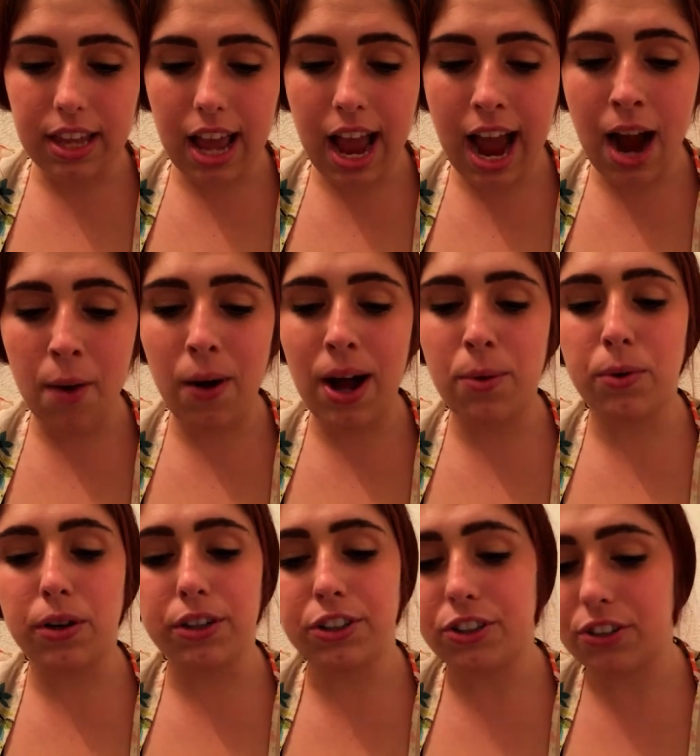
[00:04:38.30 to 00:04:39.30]
how I
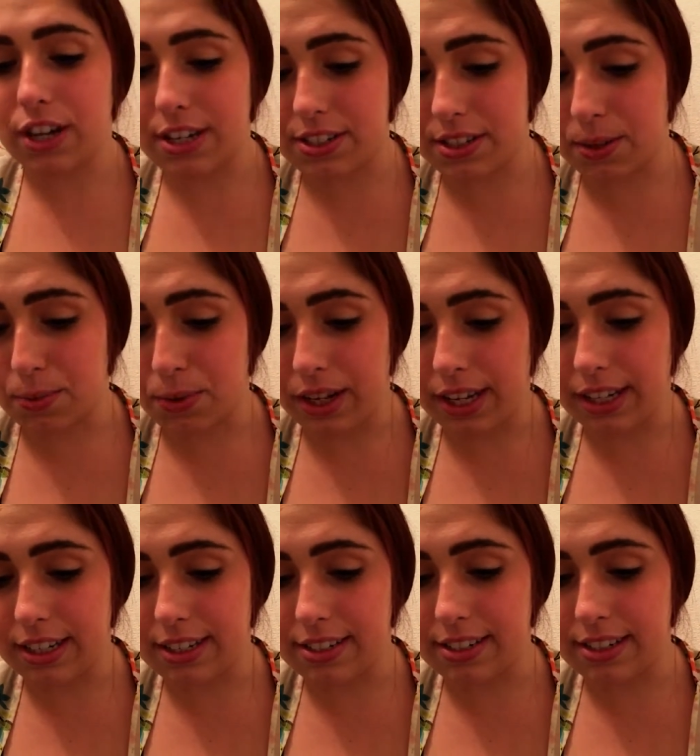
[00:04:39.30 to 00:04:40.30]
will address the
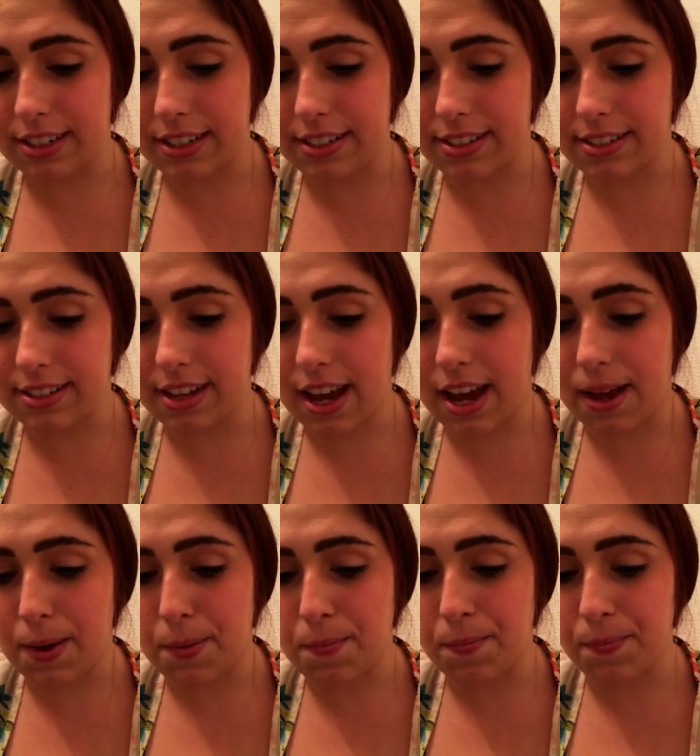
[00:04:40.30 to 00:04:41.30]
weaknesses
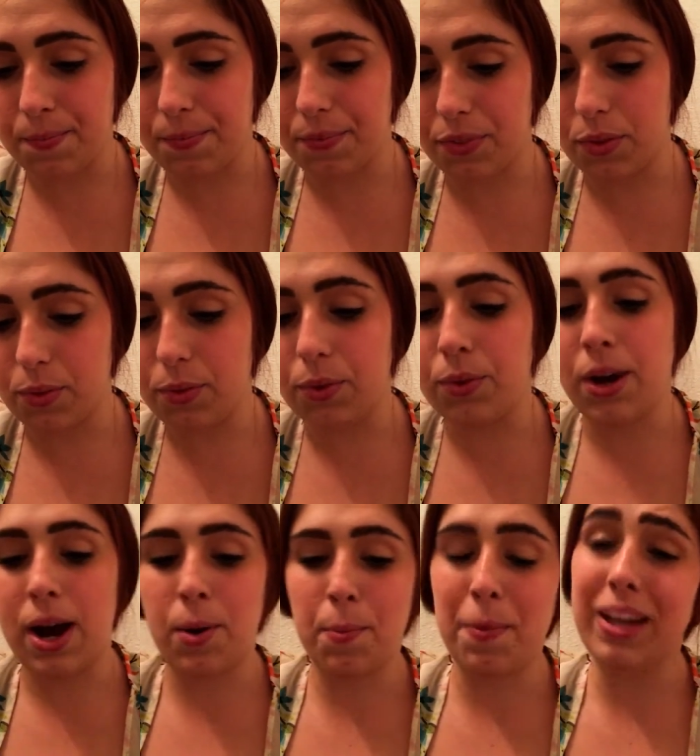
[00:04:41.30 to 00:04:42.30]
um,
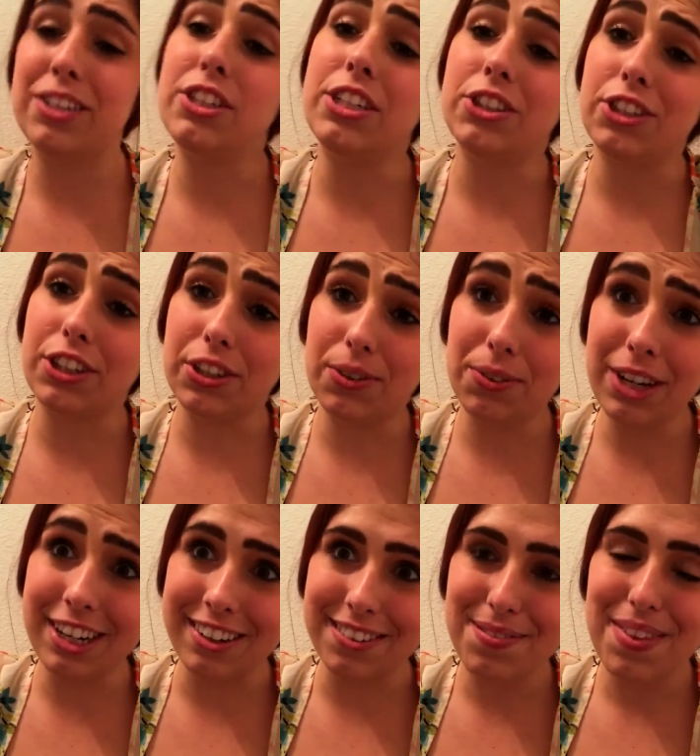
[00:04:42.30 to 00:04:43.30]
throughout my teaching
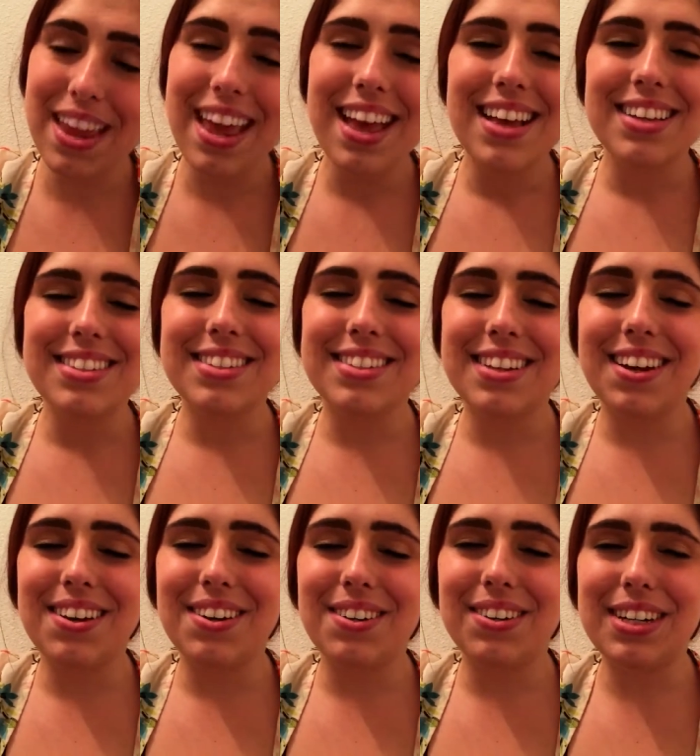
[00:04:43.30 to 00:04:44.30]
career.
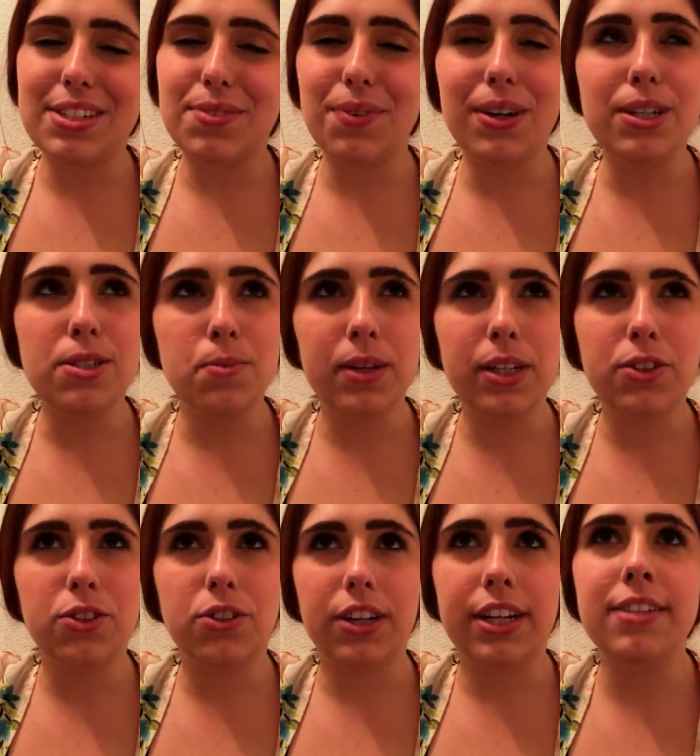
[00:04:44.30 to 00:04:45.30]
So as far as my
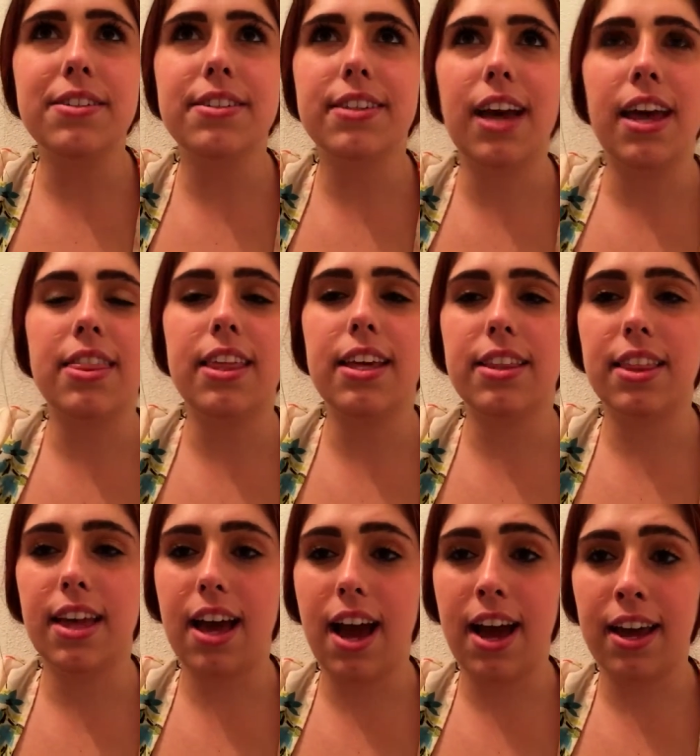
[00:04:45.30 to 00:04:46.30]
strengths, I think
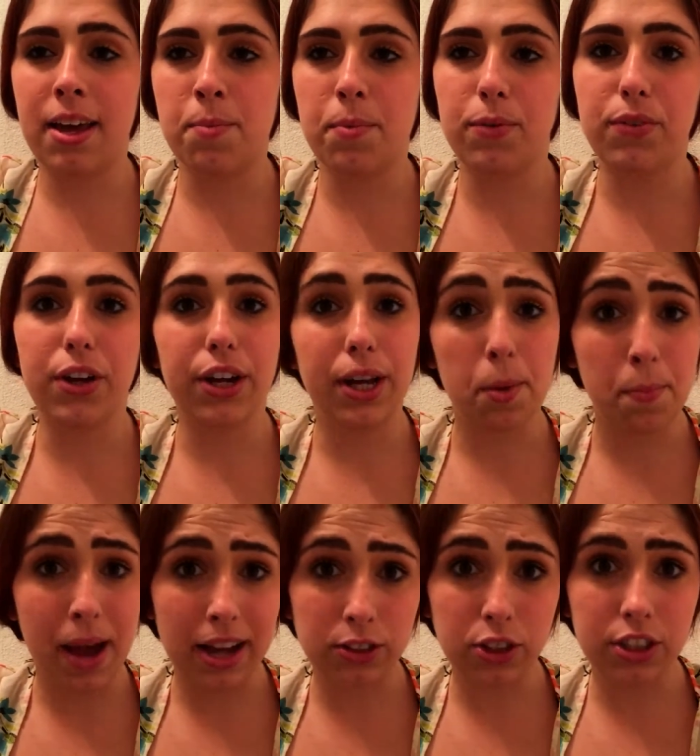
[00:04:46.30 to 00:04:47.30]
that I am a very
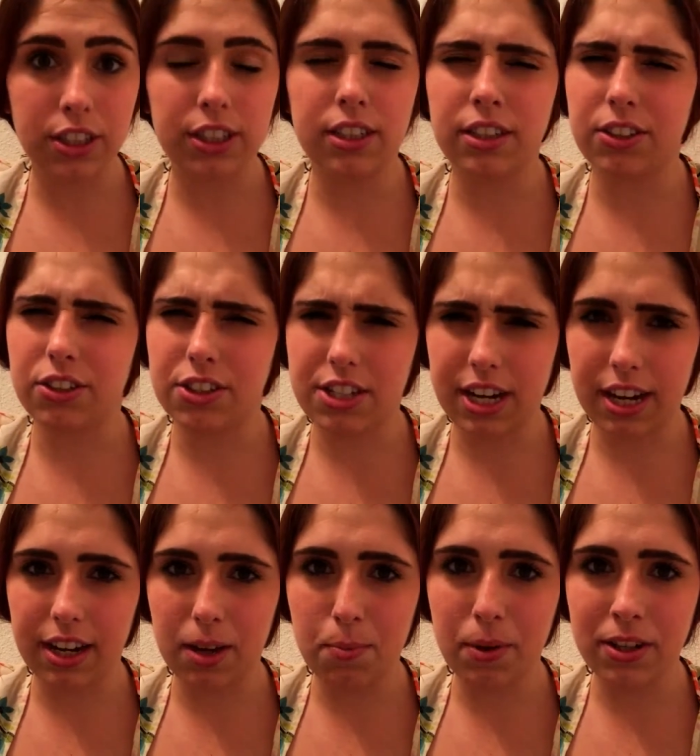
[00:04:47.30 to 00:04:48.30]
compassionate and
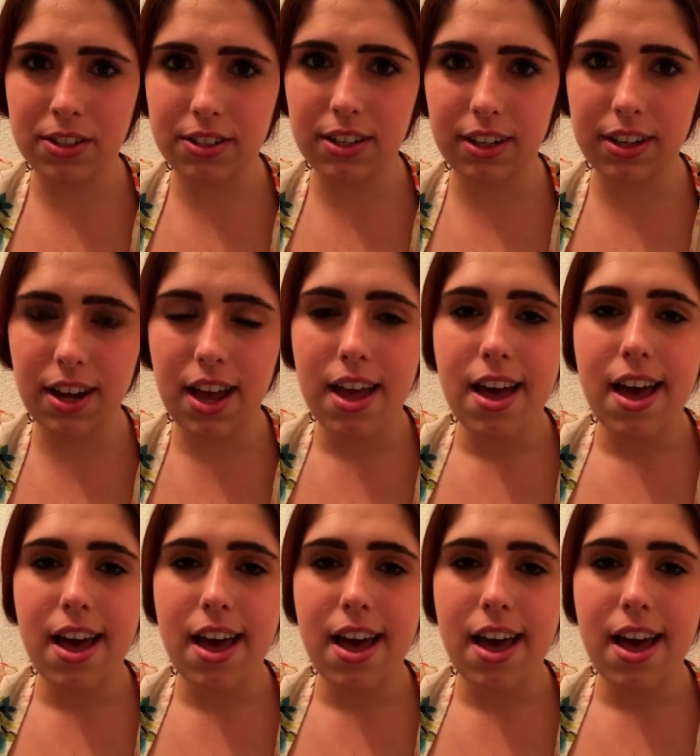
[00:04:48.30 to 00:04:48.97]
understanding person.